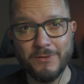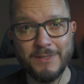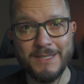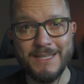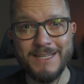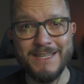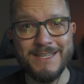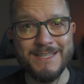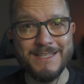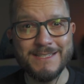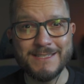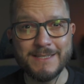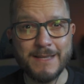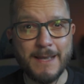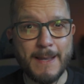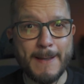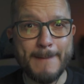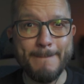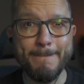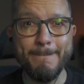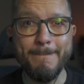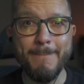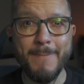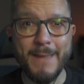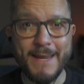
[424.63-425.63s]
It is
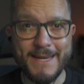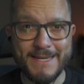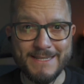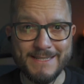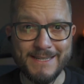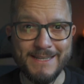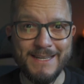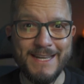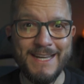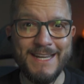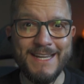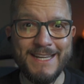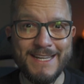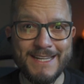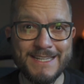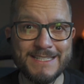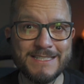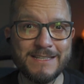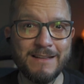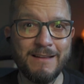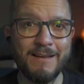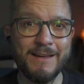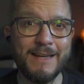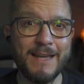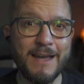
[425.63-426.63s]
amazing. It is
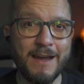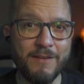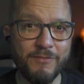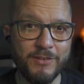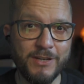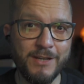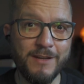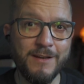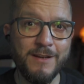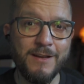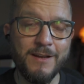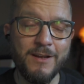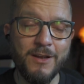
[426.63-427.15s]
like having